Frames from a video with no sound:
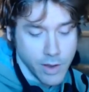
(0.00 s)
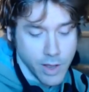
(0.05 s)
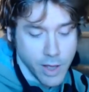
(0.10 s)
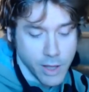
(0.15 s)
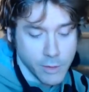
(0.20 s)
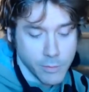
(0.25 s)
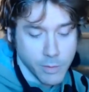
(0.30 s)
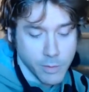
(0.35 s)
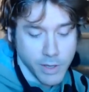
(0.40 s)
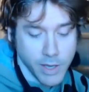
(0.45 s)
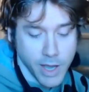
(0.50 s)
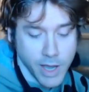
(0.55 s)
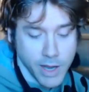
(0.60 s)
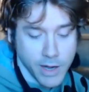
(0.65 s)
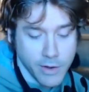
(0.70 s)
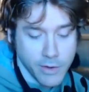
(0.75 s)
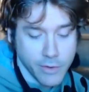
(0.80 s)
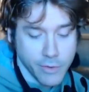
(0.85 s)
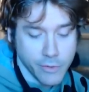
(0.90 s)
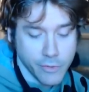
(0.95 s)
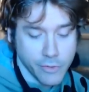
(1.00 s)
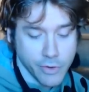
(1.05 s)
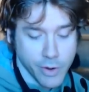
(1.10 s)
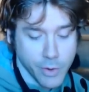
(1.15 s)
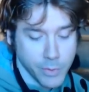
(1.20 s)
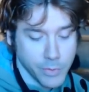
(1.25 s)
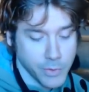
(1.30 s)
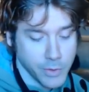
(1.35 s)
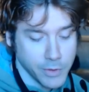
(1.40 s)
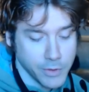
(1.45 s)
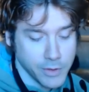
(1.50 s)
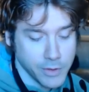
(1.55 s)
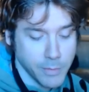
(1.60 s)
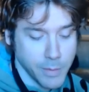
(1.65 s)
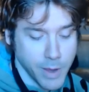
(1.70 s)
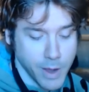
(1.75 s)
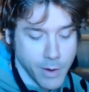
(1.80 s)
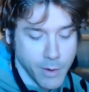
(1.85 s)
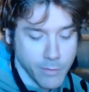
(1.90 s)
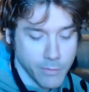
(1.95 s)
has been guided to share with us the
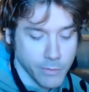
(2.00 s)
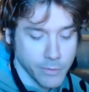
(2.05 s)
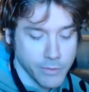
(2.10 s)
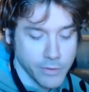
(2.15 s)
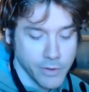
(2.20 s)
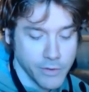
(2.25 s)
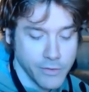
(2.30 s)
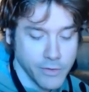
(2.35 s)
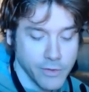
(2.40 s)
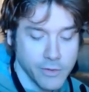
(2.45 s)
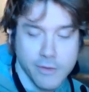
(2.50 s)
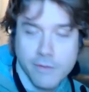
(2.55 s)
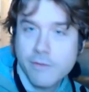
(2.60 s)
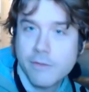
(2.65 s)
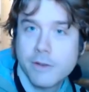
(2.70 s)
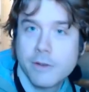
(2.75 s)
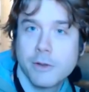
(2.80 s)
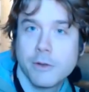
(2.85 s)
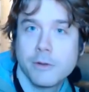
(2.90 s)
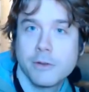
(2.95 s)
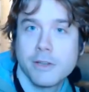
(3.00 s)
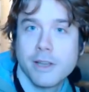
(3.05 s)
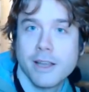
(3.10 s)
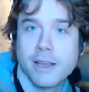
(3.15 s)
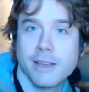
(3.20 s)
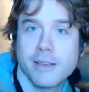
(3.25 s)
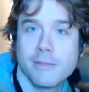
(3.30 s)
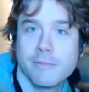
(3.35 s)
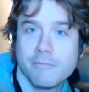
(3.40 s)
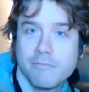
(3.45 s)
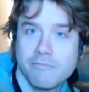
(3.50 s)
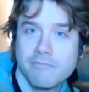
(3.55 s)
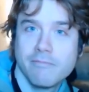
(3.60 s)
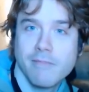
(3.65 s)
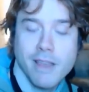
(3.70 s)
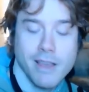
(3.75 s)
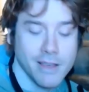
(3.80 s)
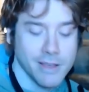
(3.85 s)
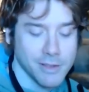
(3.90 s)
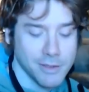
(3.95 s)
powerful teachings of the Toltec.
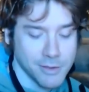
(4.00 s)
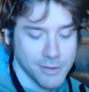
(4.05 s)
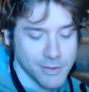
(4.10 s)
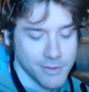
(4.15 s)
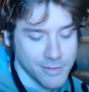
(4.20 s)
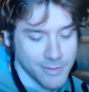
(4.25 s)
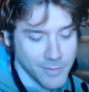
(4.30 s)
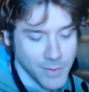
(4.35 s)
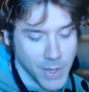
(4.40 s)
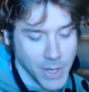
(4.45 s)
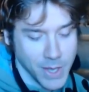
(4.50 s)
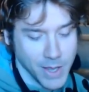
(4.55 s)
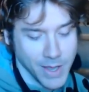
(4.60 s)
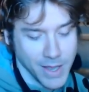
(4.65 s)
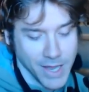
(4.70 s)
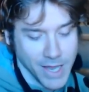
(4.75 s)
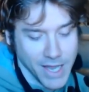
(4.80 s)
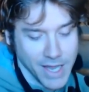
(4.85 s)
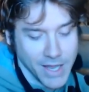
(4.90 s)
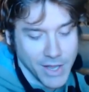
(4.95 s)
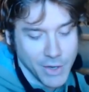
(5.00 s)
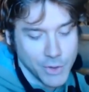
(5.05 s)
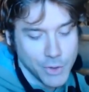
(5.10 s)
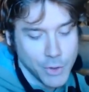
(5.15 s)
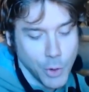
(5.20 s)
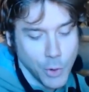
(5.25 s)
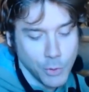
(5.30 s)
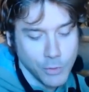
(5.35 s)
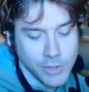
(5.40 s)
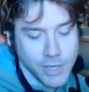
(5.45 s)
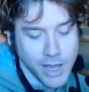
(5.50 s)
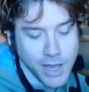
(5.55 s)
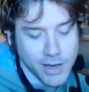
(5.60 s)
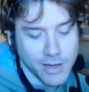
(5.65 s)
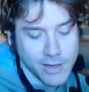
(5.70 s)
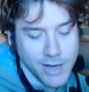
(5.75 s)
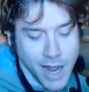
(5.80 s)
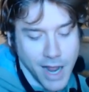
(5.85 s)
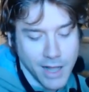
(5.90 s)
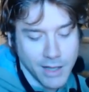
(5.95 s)
Nice.
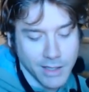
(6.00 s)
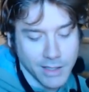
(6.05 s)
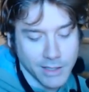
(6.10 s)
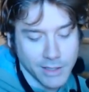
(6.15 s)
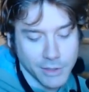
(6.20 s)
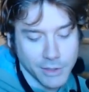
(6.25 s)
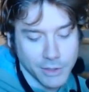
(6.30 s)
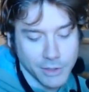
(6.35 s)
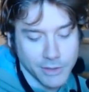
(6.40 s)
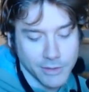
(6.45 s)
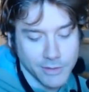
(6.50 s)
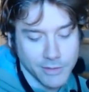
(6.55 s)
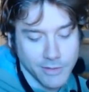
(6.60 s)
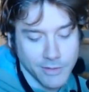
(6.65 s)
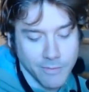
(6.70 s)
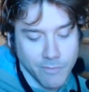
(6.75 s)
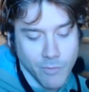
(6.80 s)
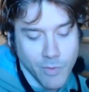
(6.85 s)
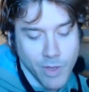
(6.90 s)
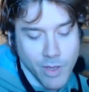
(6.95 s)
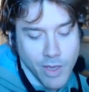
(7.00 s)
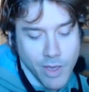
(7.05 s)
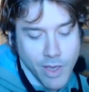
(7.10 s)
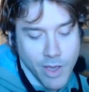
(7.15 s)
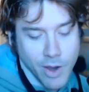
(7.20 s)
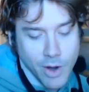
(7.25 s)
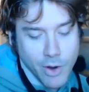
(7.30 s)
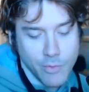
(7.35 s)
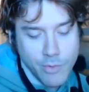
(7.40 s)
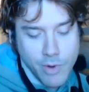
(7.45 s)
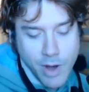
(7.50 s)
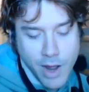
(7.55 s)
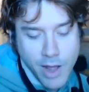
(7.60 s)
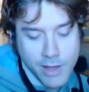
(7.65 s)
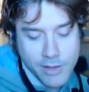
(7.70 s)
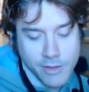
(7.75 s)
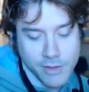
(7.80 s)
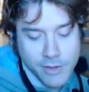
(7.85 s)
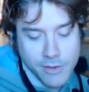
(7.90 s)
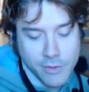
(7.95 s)
Toltec knowledge
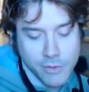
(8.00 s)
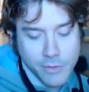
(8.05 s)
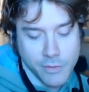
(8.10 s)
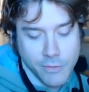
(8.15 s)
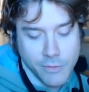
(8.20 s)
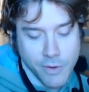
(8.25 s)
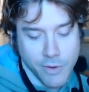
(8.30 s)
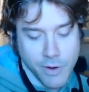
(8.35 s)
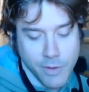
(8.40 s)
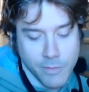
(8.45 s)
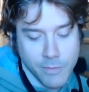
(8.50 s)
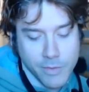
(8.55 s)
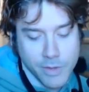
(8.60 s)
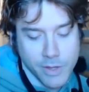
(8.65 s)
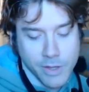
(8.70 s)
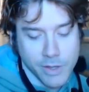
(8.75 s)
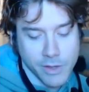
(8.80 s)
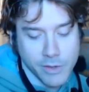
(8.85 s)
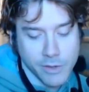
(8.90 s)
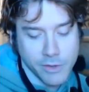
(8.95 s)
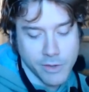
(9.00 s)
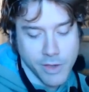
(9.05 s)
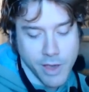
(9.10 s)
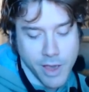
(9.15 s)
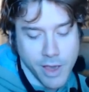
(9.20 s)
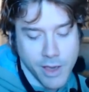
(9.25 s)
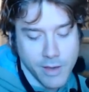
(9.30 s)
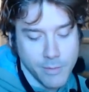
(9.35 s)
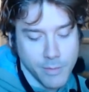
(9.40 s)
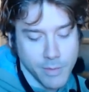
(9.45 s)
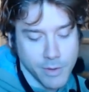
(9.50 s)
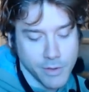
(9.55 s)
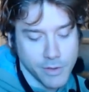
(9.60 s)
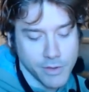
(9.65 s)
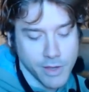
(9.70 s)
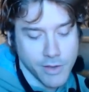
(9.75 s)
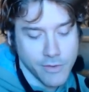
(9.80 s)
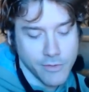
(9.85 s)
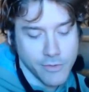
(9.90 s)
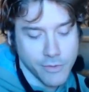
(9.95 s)
arises from the same
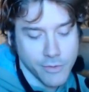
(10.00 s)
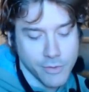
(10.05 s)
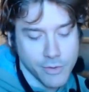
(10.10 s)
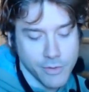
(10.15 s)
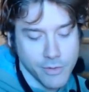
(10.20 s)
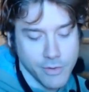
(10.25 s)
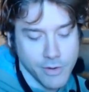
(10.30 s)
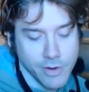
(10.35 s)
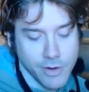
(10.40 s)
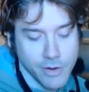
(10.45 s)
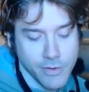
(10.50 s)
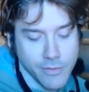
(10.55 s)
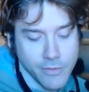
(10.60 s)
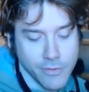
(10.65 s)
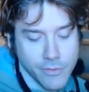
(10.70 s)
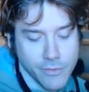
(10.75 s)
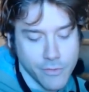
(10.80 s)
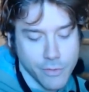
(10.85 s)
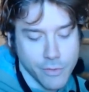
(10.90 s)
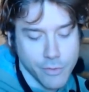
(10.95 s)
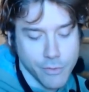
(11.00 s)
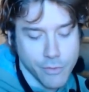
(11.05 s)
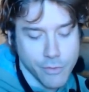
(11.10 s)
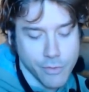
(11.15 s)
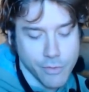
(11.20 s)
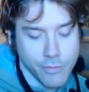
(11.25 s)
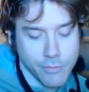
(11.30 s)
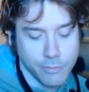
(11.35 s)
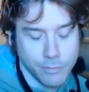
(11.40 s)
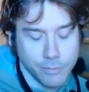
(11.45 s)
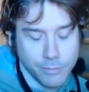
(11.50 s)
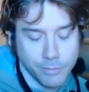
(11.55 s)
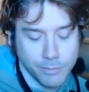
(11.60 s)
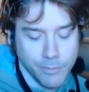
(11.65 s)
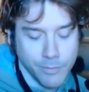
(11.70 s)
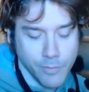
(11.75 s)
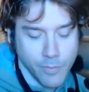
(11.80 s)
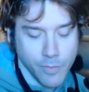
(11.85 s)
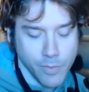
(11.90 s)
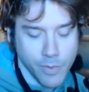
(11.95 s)
essential unity of truth
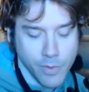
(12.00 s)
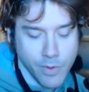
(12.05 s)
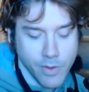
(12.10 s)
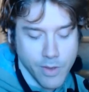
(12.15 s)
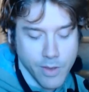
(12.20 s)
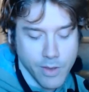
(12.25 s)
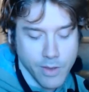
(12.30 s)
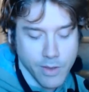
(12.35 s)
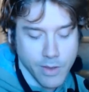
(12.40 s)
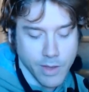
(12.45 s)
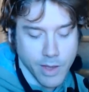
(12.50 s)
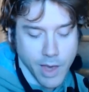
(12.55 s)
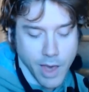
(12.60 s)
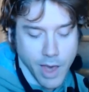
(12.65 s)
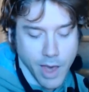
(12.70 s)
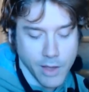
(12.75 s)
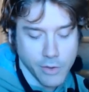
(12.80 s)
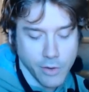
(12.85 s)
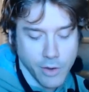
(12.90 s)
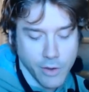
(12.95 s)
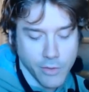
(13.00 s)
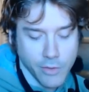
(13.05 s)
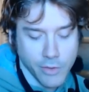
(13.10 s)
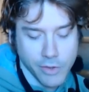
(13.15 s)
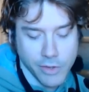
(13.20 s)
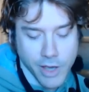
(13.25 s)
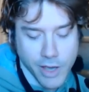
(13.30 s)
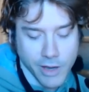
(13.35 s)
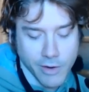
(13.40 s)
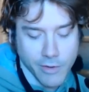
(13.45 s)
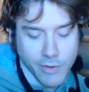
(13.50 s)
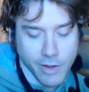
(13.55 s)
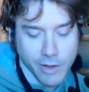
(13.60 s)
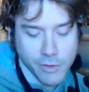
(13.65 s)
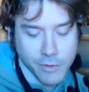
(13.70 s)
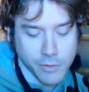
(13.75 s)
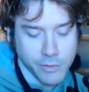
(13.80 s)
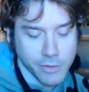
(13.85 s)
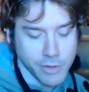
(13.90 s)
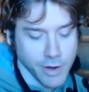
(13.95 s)
as all the sacred
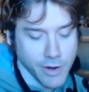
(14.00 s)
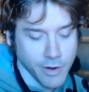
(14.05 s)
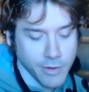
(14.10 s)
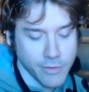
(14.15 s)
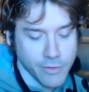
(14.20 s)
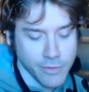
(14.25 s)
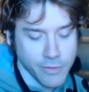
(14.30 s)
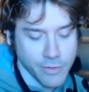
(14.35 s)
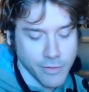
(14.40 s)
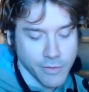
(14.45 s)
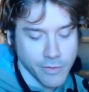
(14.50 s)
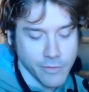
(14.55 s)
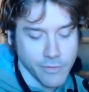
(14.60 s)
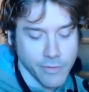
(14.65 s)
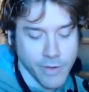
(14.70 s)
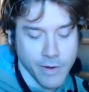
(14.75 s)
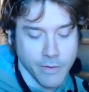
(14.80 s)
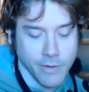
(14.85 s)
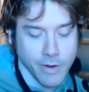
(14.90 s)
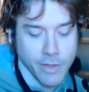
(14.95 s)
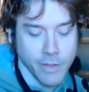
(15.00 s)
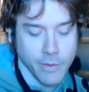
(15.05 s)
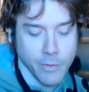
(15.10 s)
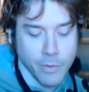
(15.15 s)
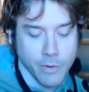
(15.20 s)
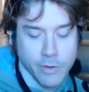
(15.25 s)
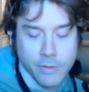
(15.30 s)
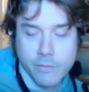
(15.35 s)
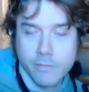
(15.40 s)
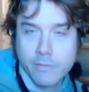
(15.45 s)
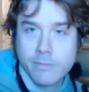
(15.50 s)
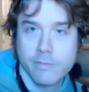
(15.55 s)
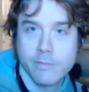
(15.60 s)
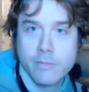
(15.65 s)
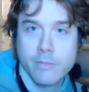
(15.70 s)
esoteric traditions found around the world.